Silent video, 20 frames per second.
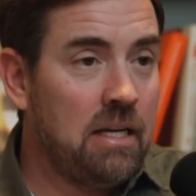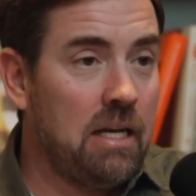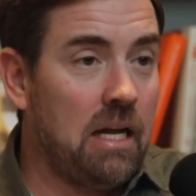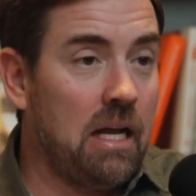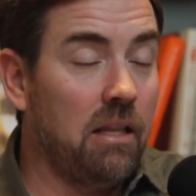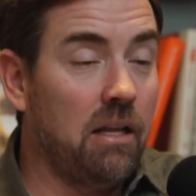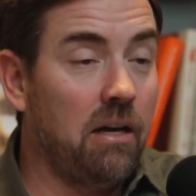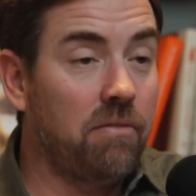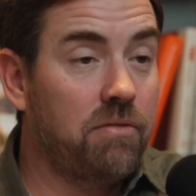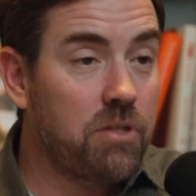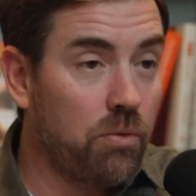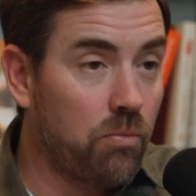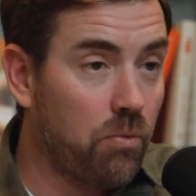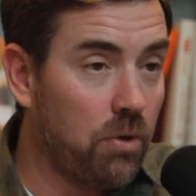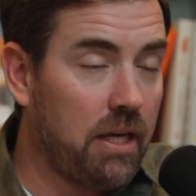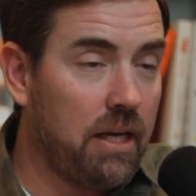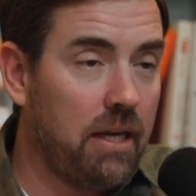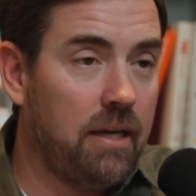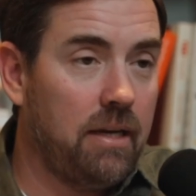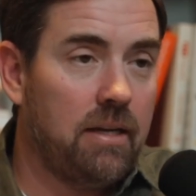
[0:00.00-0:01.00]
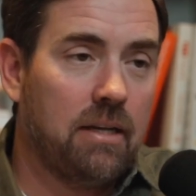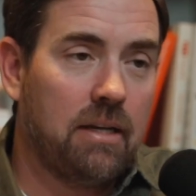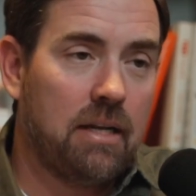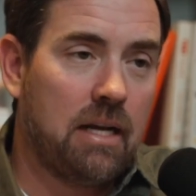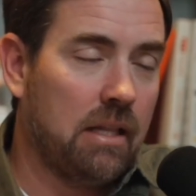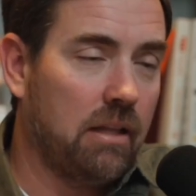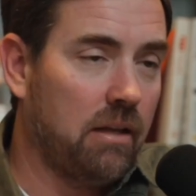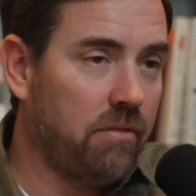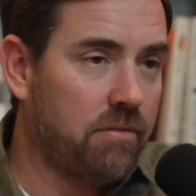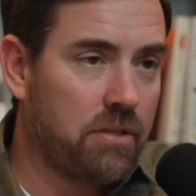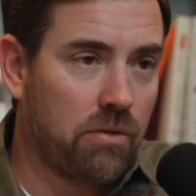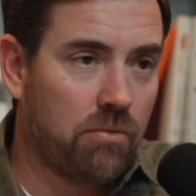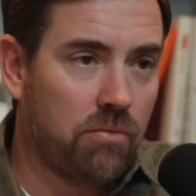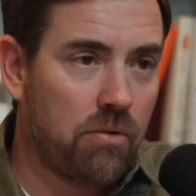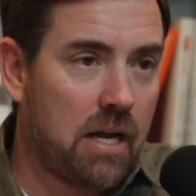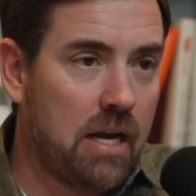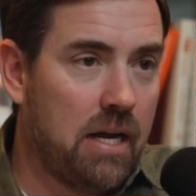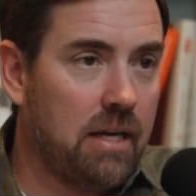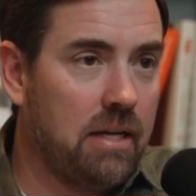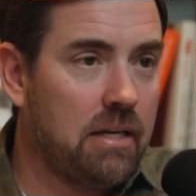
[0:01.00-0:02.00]
I love to read. I love to
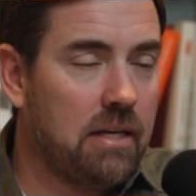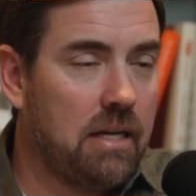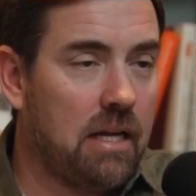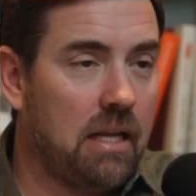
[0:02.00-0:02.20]
write.